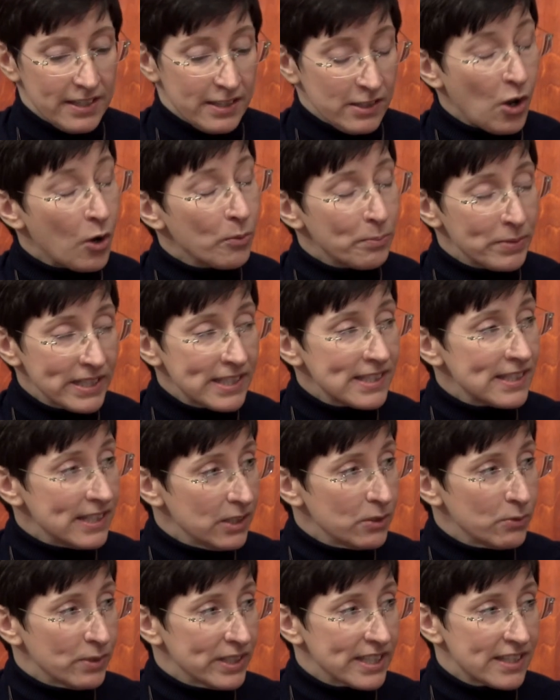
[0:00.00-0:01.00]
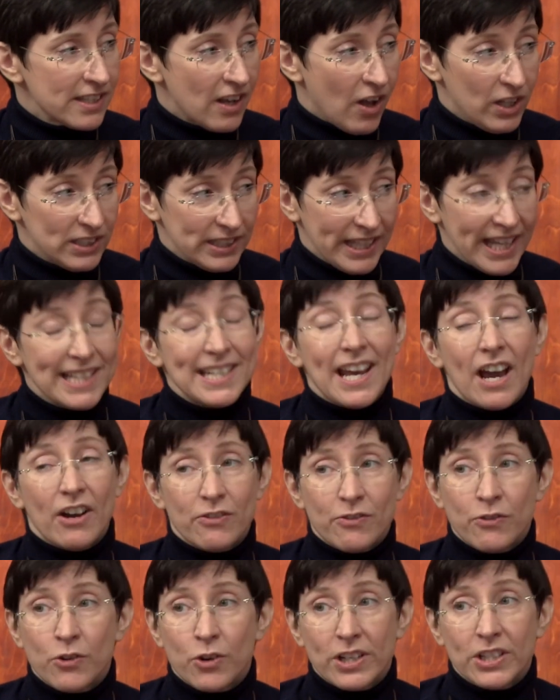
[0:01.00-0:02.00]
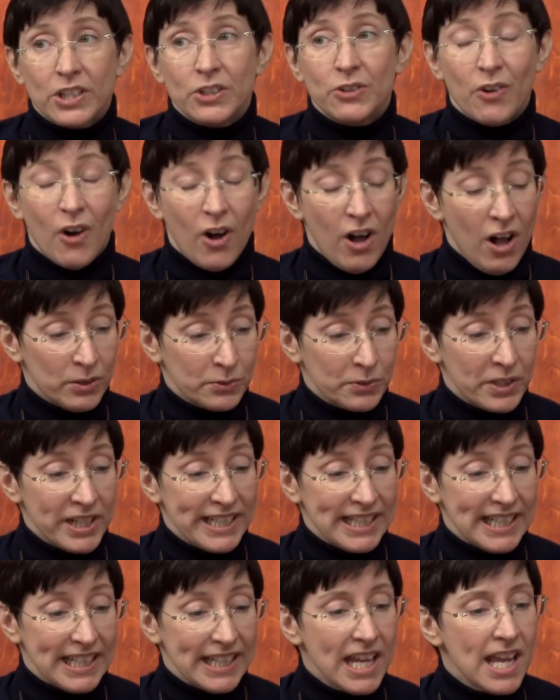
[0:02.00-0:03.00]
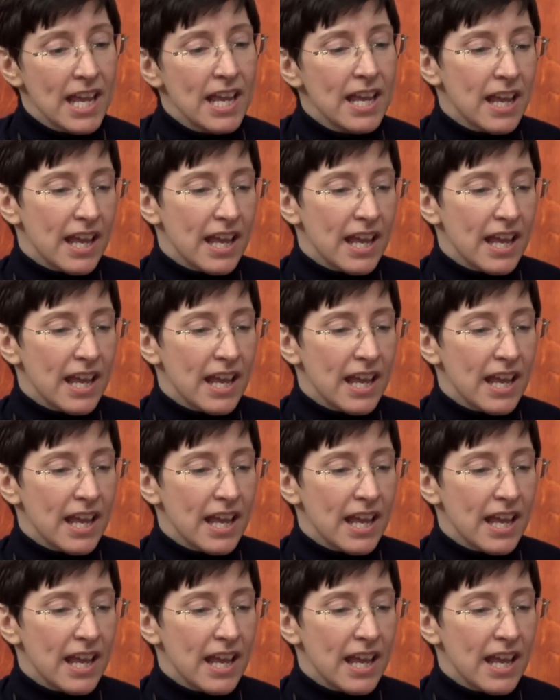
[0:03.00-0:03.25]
scope and sequence all laid out for you already.